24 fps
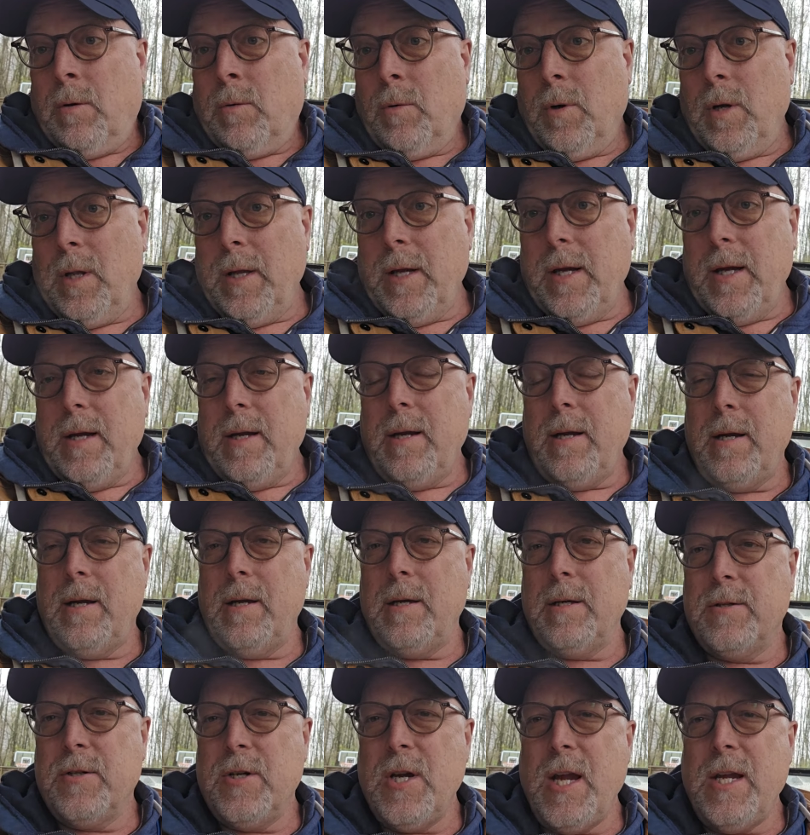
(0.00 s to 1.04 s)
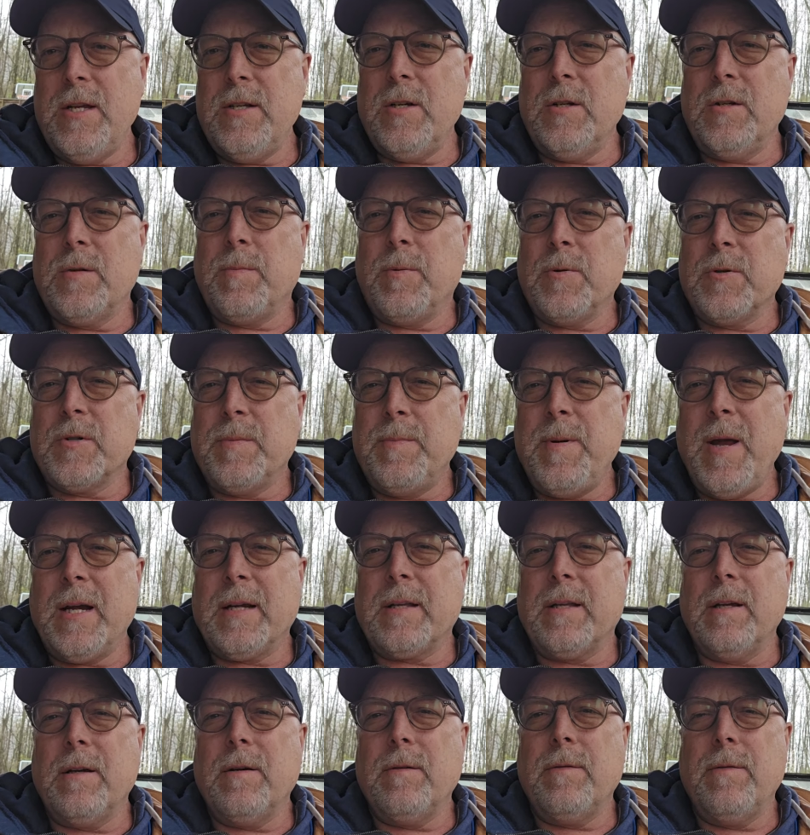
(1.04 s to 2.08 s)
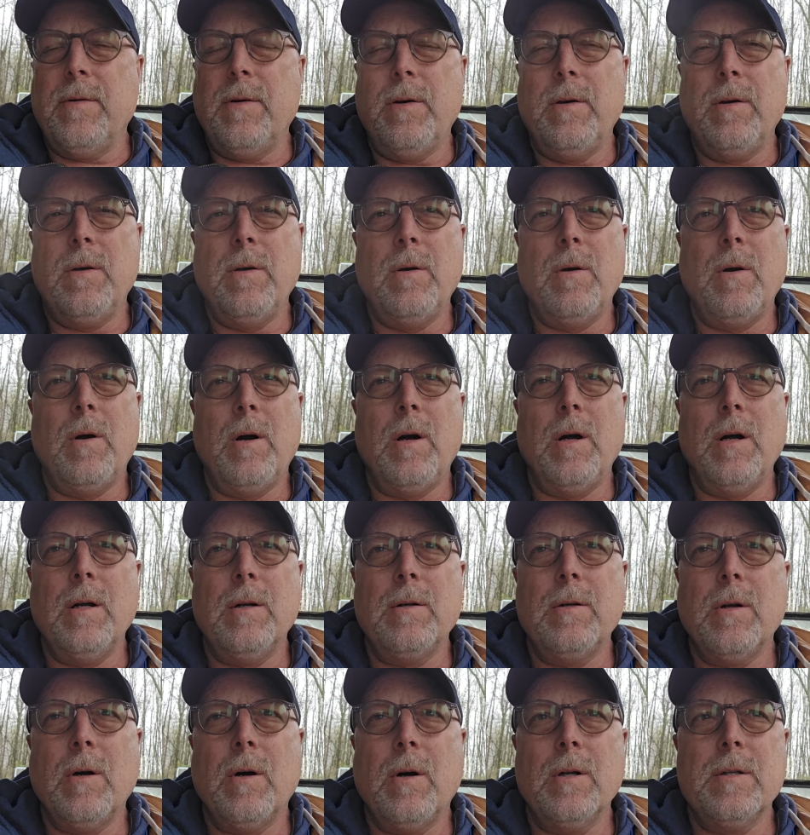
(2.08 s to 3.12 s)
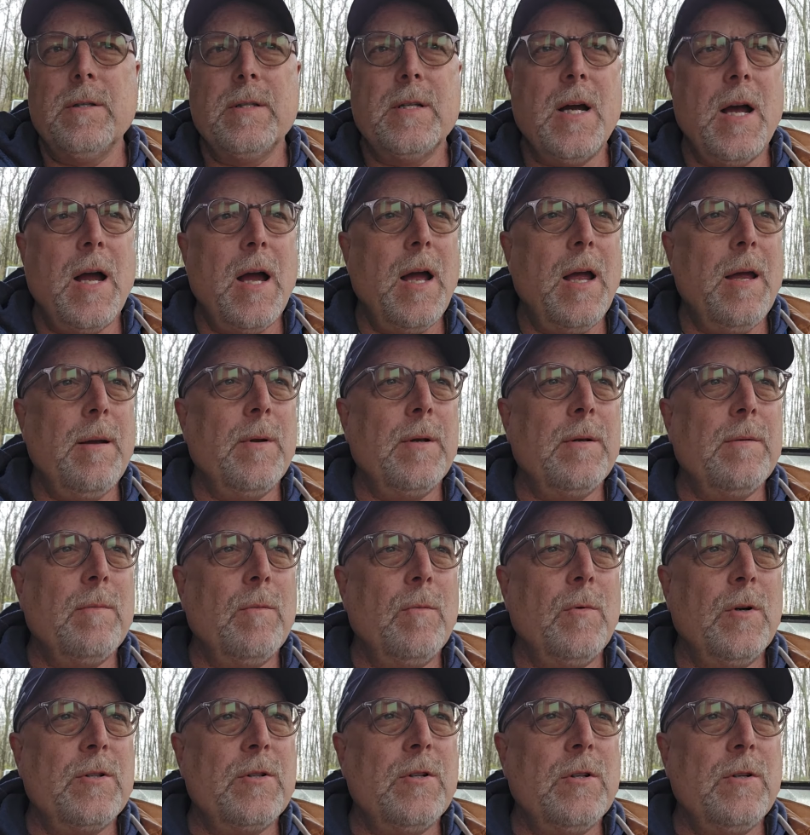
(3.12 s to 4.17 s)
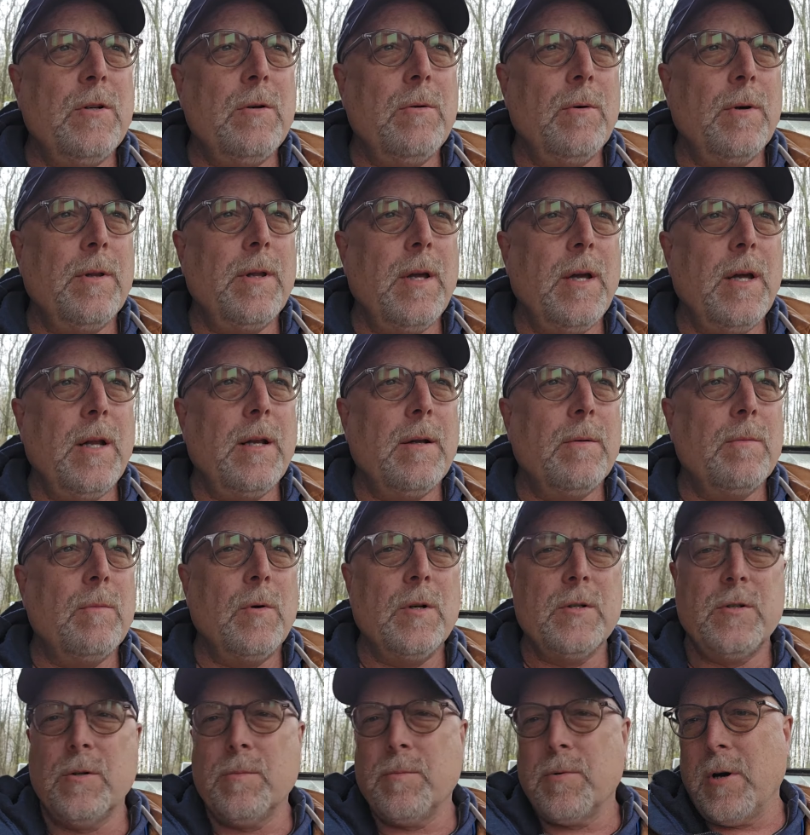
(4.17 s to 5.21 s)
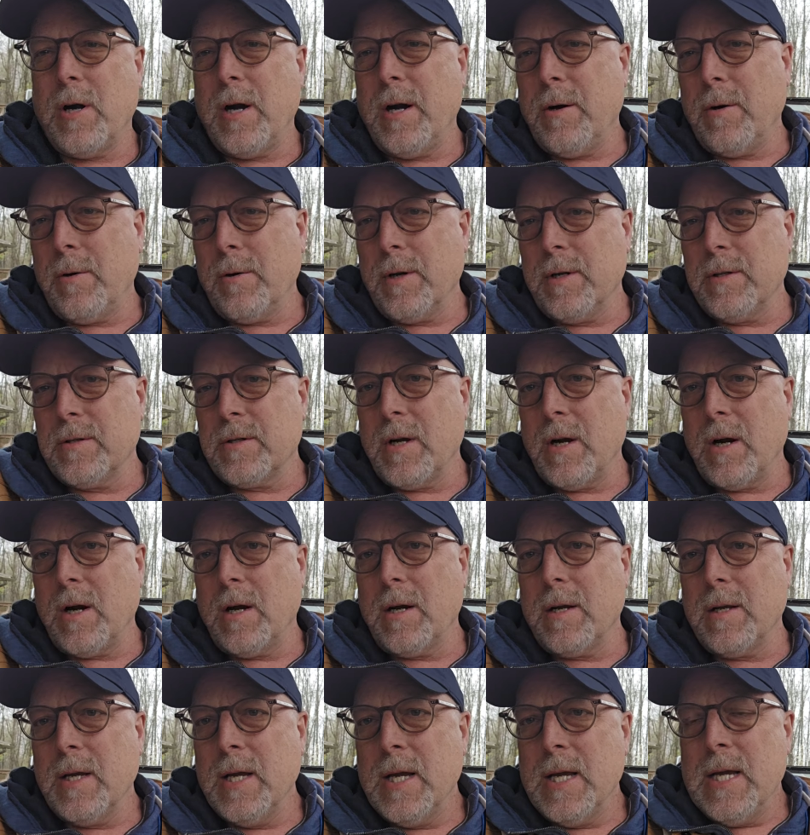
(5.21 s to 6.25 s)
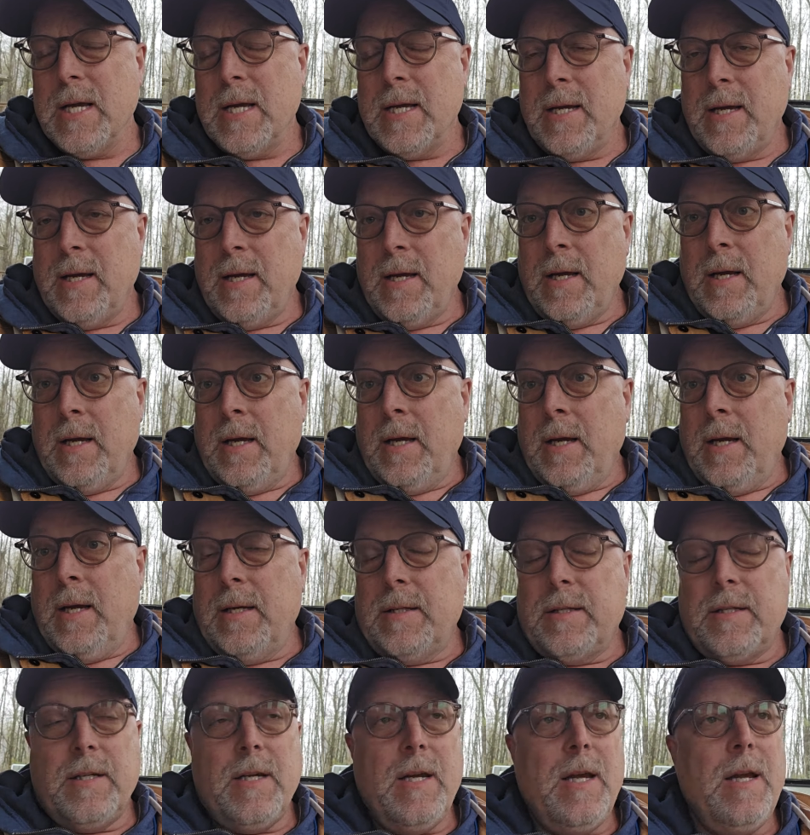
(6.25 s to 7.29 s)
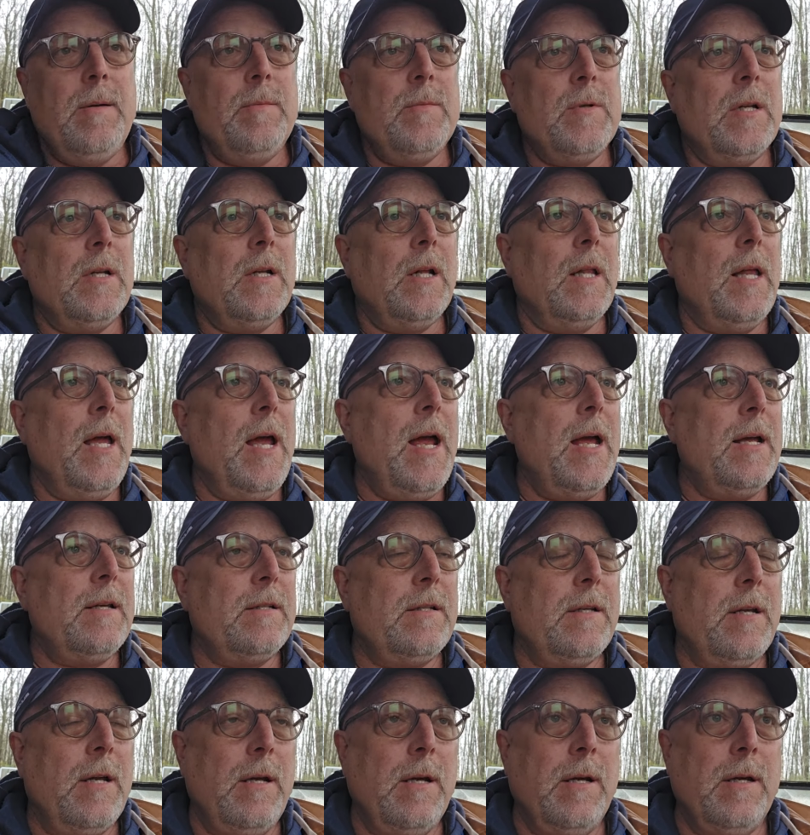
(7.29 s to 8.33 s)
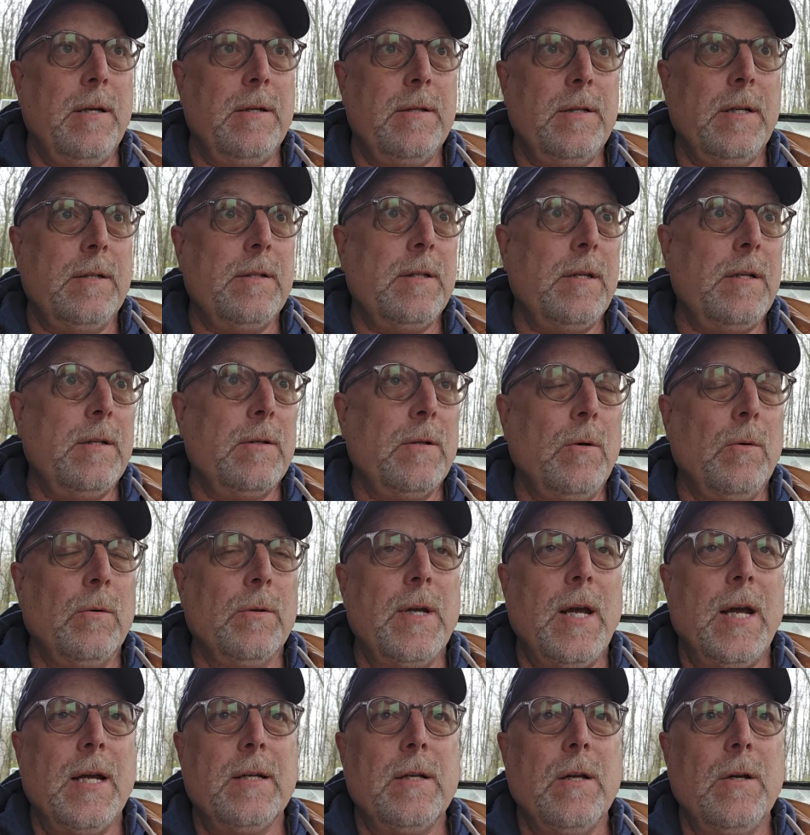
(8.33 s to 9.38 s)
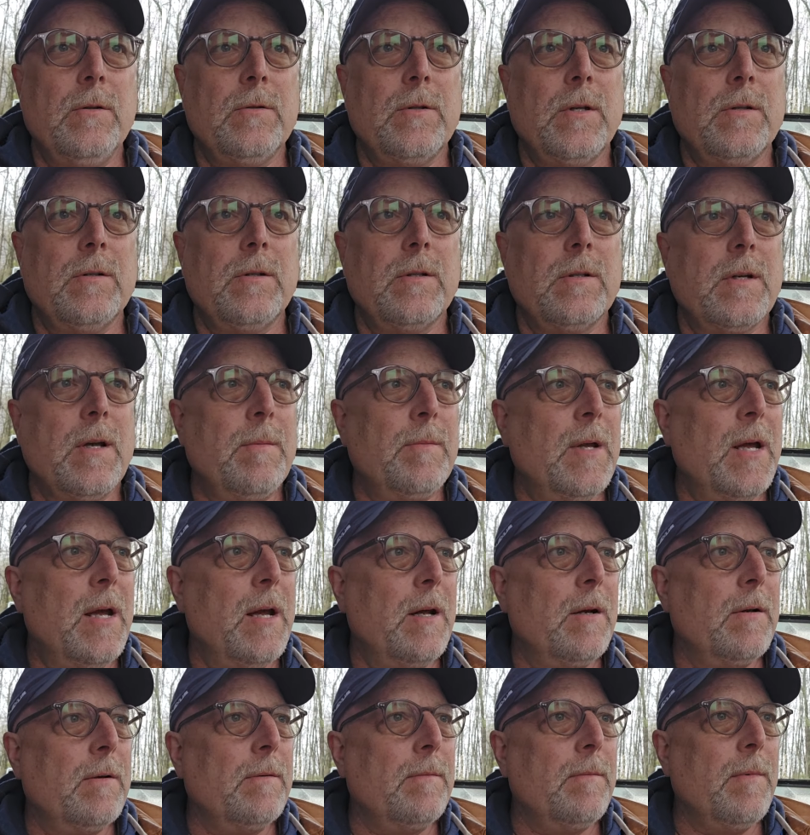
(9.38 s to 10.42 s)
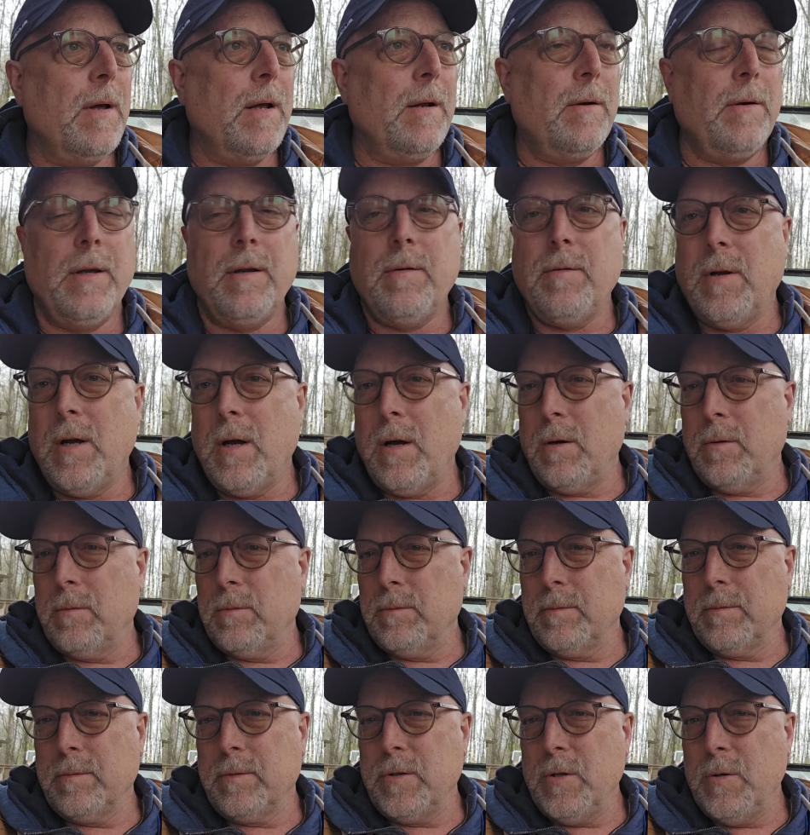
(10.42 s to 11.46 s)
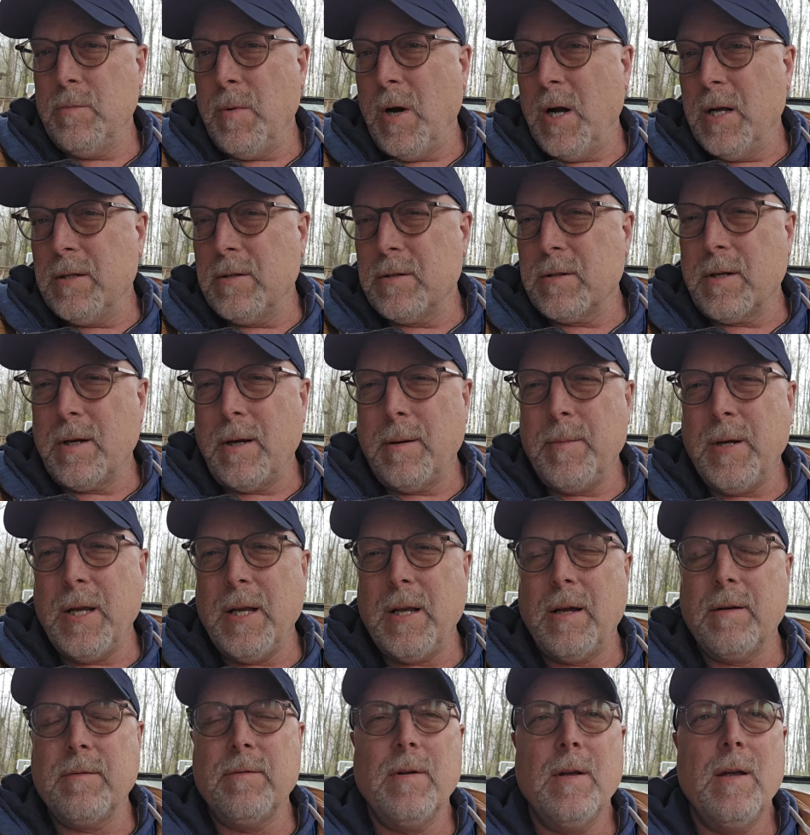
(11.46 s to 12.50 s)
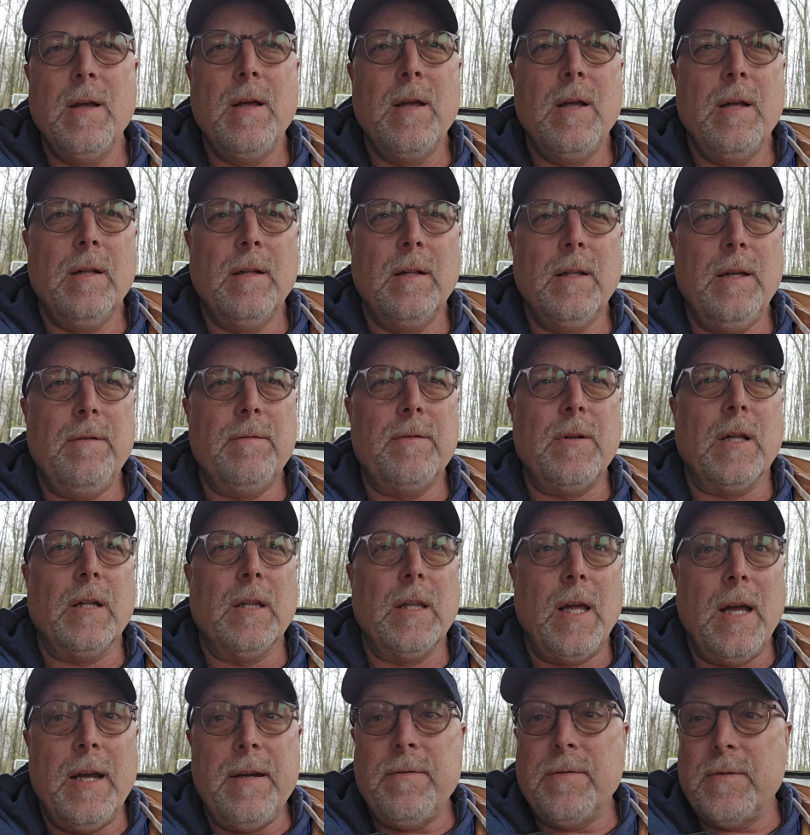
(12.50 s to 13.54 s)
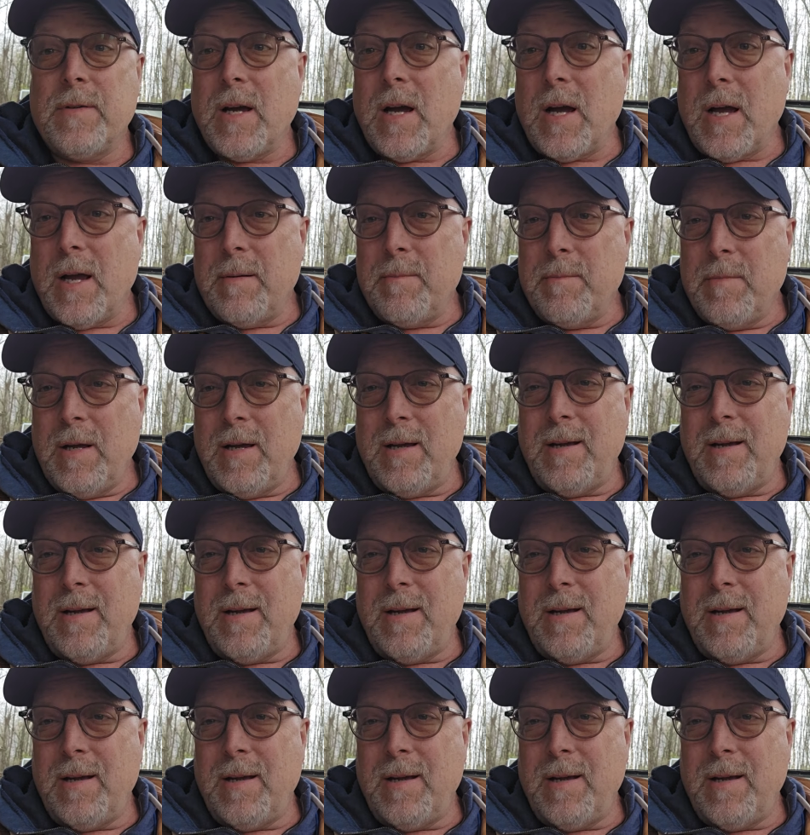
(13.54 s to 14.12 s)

really changes perspective on on time and what you do with it and what your priorities are. And it seems in the last, since this whole diagnosis has come down, I don't even know, two months. I mean, I lived a lifetime